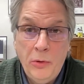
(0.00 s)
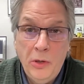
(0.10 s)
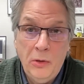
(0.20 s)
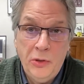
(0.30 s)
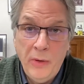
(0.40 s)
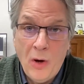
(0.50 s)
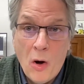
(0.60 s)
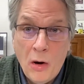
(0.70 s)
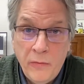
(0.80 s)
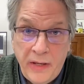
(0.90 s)
During
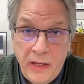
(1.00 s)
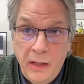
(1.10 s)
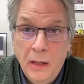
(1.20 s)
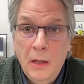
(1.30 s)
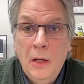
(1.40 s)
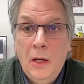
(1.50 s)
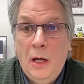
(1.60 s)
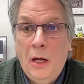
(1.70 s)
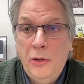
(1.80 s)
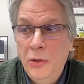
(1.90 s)
Harvey,
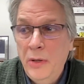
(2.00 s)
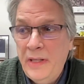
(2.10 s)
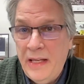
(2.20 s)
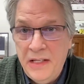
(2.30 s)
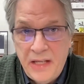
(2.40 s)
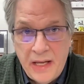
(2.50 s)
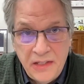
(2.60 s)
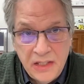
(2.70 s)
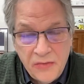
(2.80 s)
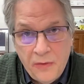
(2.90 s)
during the East
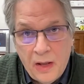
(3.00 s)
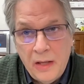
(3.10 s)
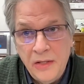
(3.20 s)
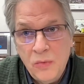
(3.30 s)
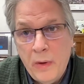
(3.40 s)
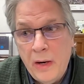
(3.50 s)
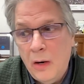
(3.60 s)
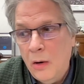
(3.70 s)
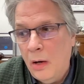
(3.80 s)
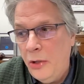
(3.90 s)
Texas floods,
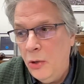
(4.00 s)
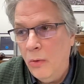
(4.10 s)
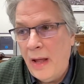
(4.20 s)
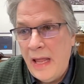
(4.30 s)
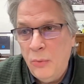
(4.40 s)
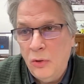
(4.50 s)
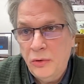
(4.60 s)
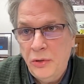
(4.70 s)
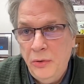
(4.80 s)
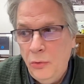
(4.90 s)
where you were able
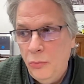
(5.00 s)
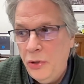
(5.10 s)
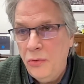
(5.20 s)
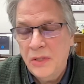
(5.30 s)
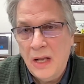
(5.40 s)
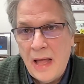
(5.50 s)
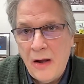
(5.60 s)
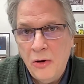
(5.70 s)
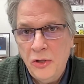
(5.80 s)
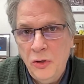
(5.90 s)
to use
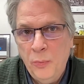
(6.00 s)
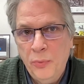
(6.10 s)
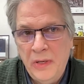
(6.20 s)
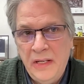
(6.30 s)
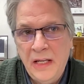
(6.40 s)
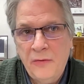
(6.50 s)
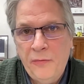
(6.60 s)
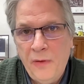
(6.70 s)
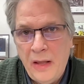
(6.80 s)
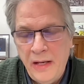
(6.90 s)
LiDAR to predict
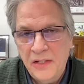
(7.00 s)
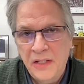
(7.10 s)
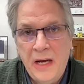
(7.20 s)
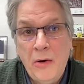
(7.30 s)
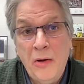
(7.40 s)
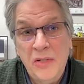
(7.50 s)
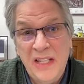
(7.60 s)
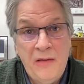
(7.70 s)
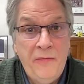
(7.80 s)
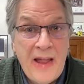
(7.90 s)
flooding scenarios
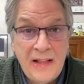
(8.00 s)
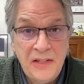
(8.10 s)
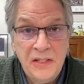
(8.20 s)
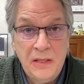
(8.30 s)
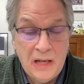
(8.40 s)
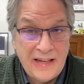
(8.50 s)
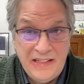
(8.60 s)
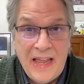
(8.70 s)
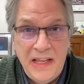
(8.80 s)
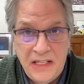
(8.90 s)
in advance,
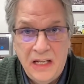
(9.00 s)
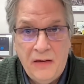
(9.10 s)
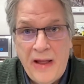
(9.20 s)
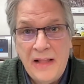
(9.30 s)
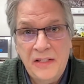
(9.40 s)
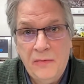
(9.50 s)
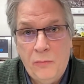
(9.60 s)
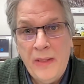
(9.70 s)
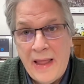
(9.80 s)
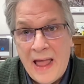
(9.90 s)
like days in advance of
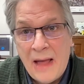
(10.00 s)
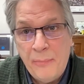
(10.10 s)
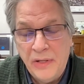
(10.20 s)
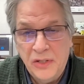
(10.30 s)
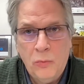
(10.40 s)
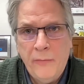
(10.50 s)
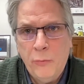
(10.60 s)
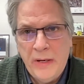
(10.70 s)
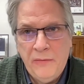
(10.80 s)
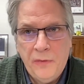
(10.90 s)
when they happen. So
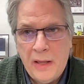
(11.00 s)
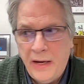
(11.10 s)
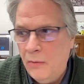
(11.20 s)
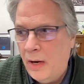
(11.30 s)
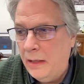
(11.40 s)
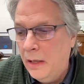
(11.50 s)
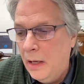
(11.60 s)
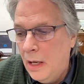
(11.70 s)
riverine flooding, right?